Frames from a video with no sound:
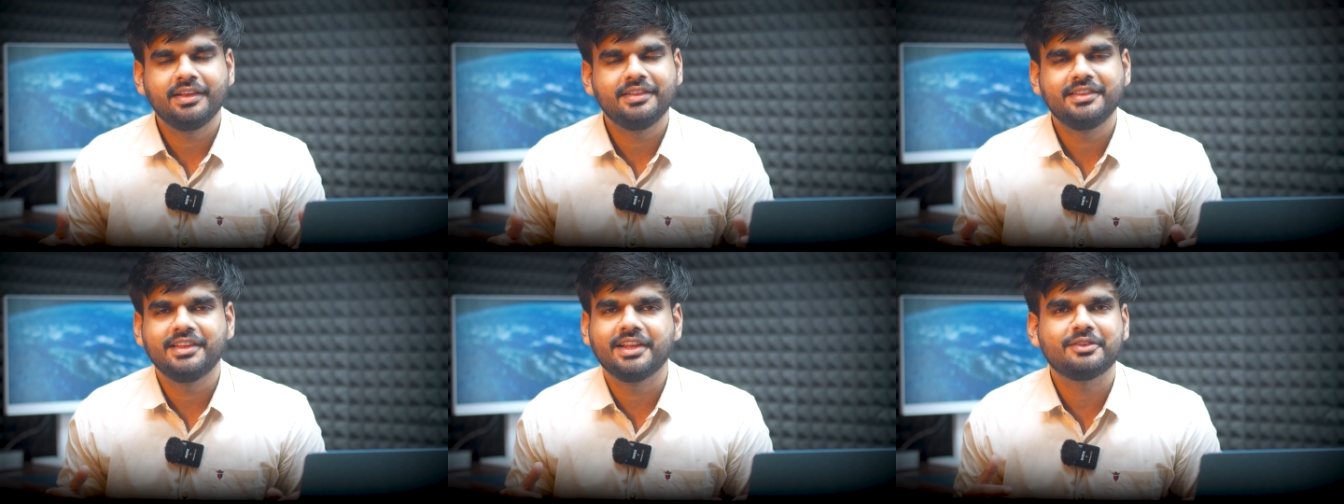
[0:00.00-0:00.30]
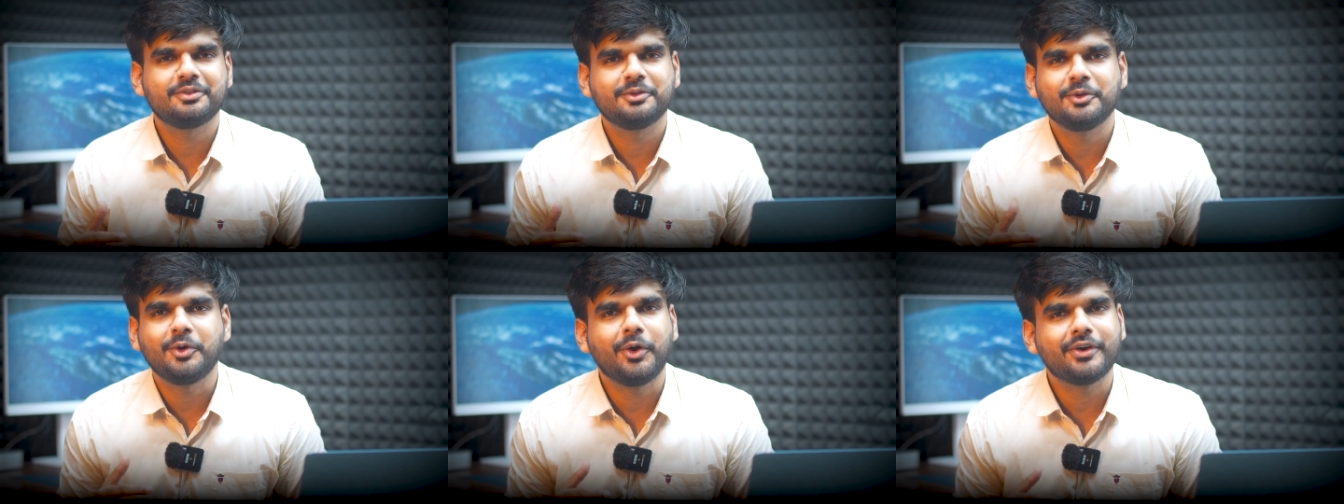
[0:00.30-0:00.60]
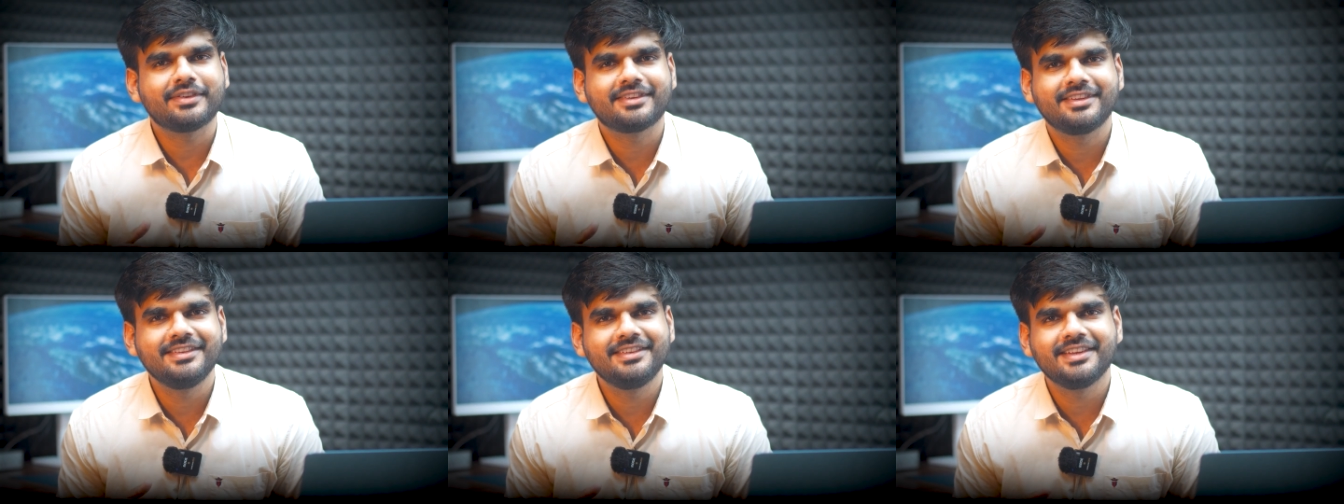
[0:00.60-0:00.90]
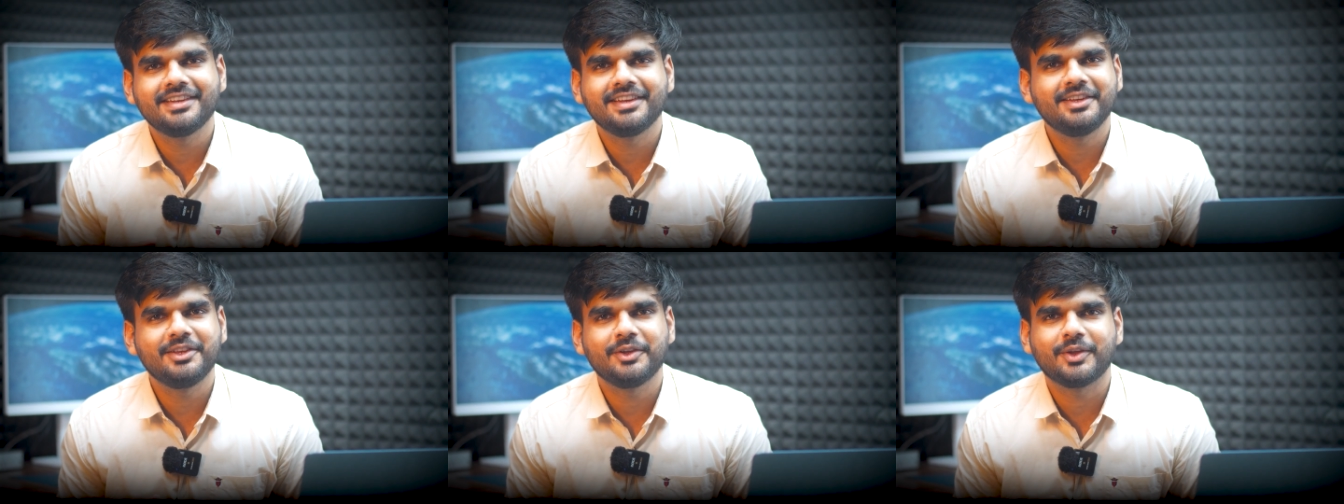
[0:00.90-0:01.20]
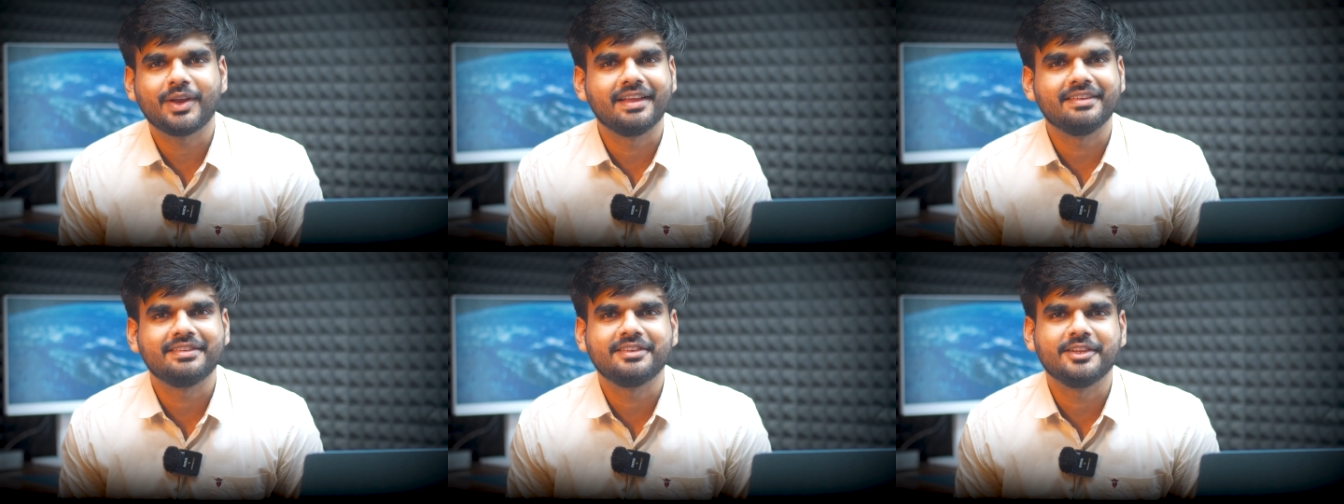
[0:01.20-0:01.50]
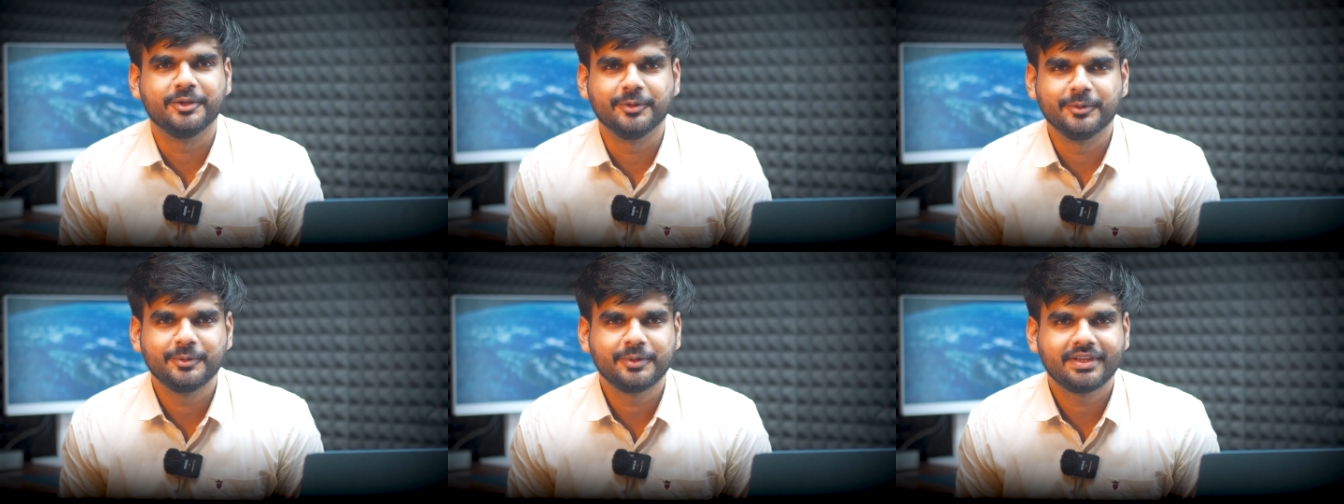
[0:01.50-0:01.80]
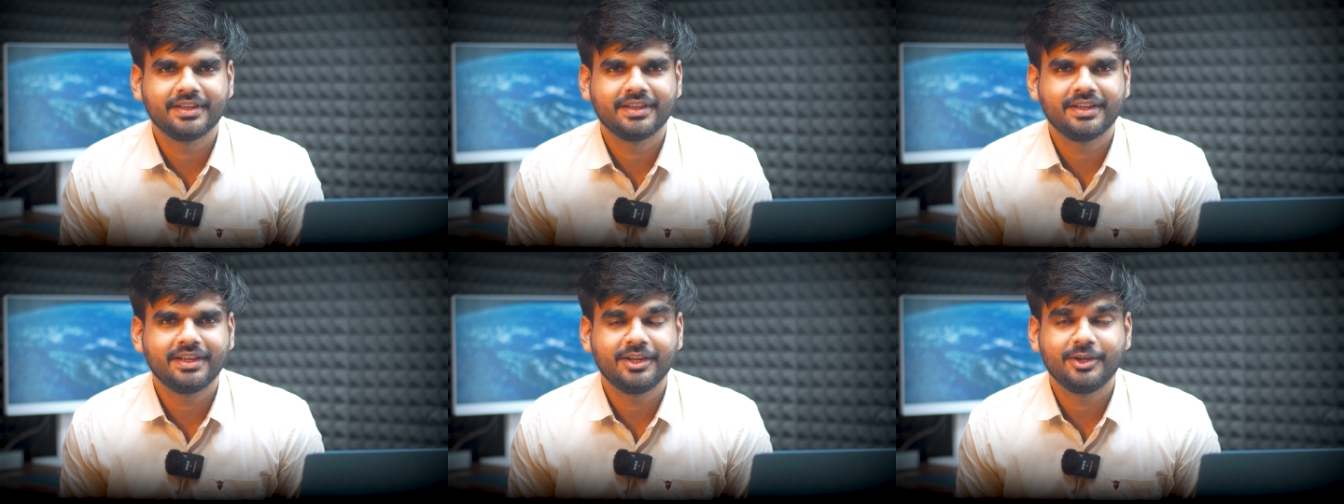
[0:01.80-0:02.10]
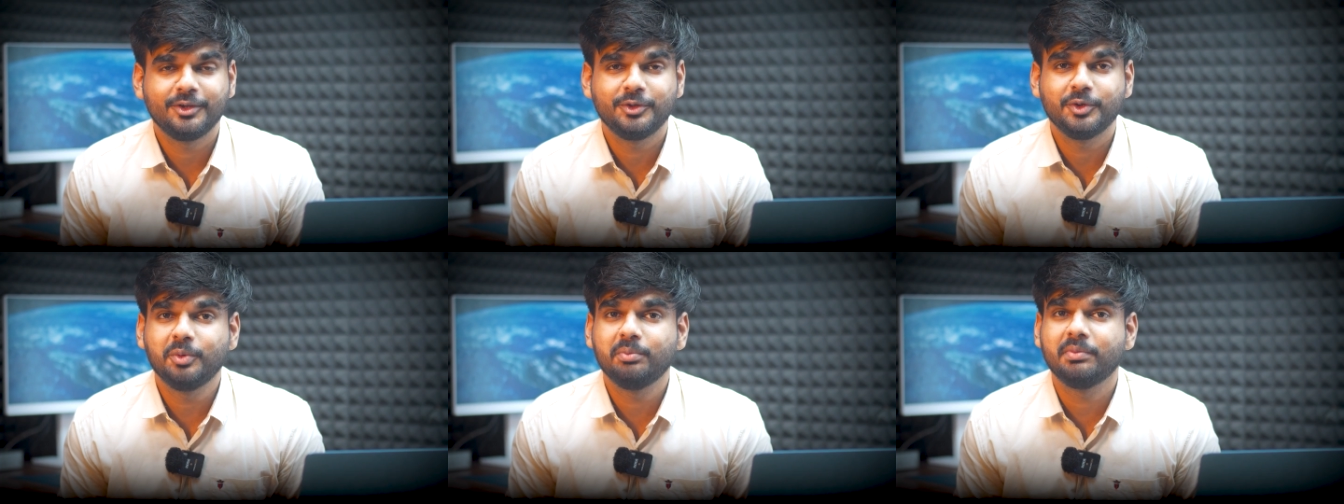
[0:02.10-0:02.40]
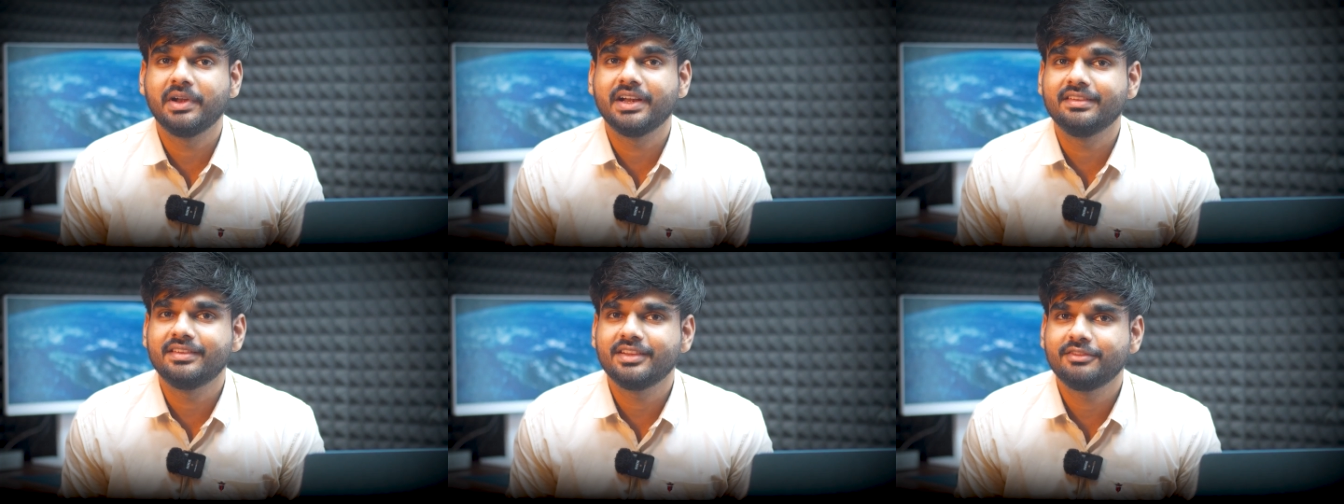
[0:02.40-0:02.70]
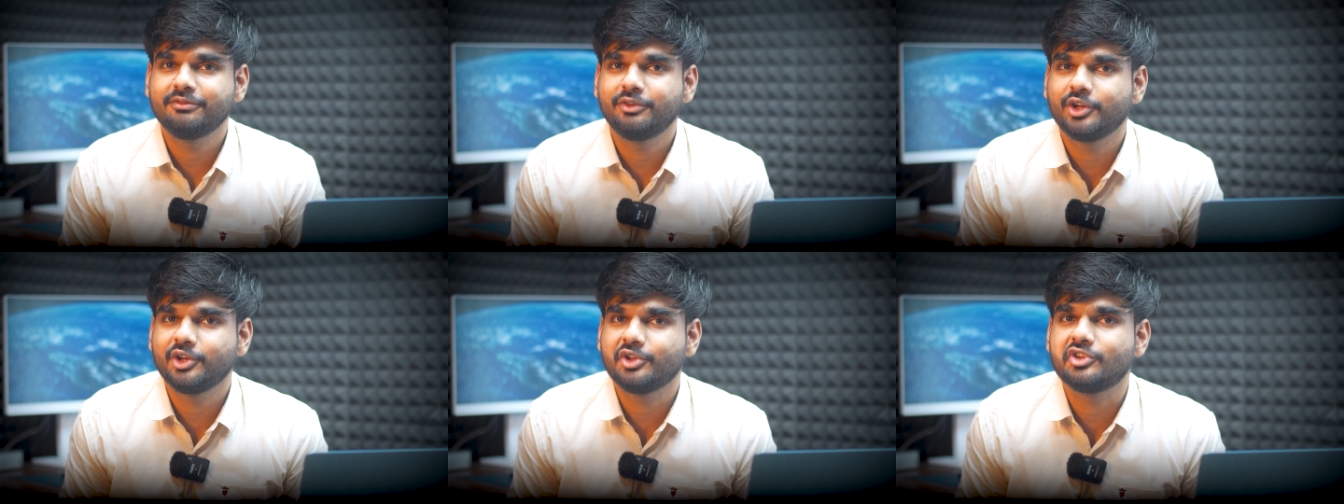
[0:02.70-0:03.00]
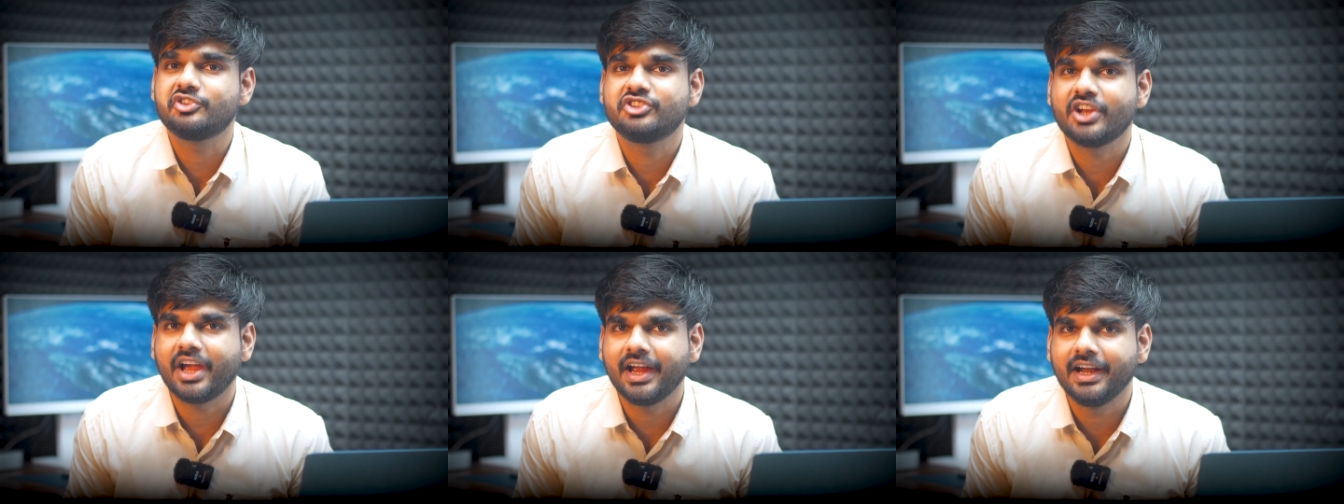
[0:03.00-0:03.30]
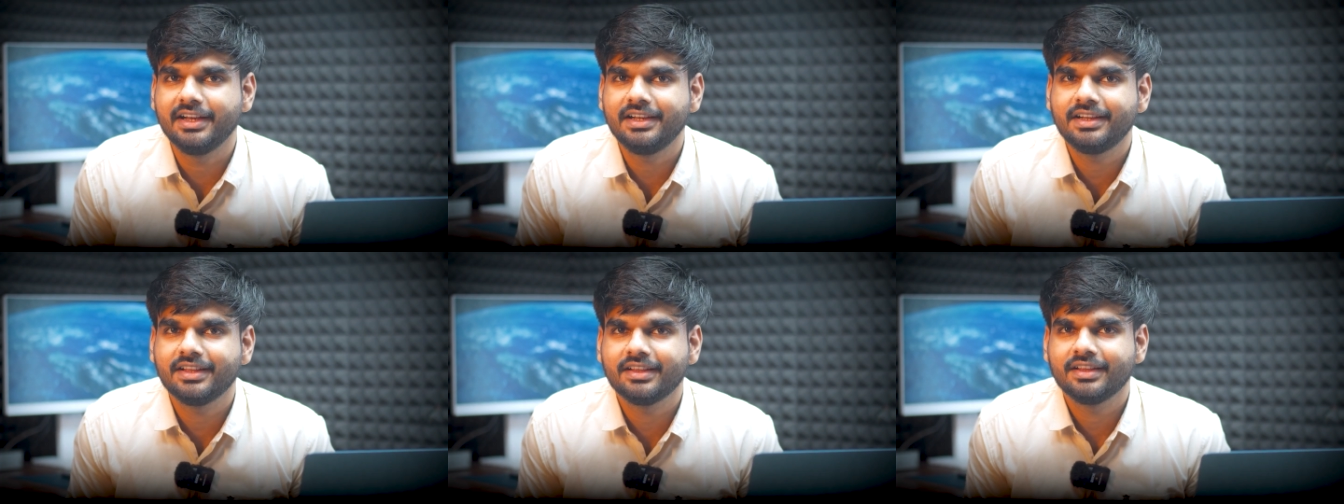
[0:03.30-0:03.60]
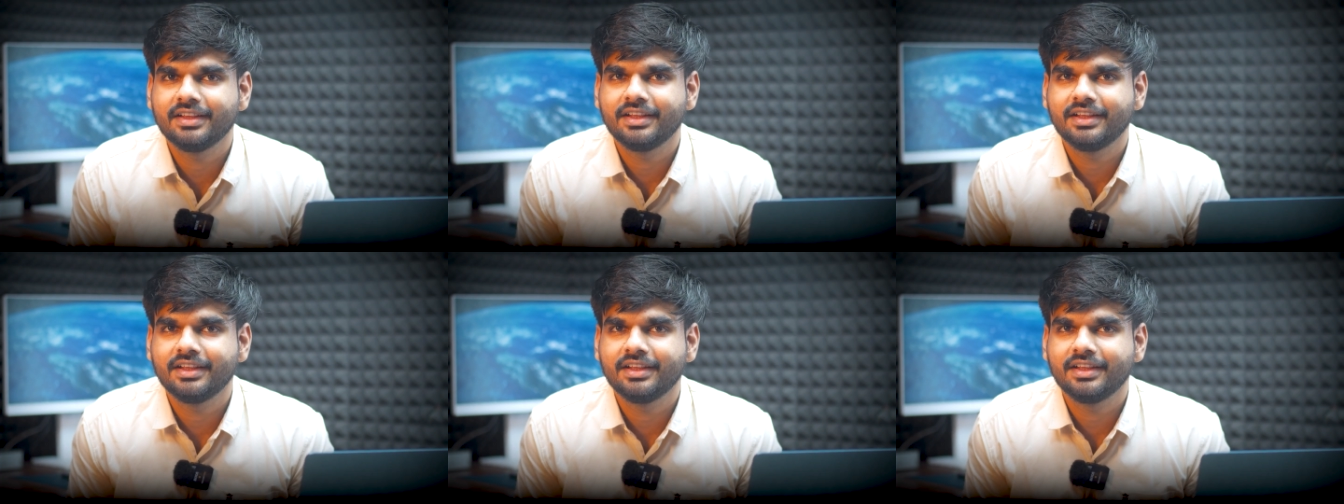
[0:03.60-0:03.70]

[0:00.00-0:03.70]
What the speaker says: there is no oxygen in your ICU, no medicine for your child,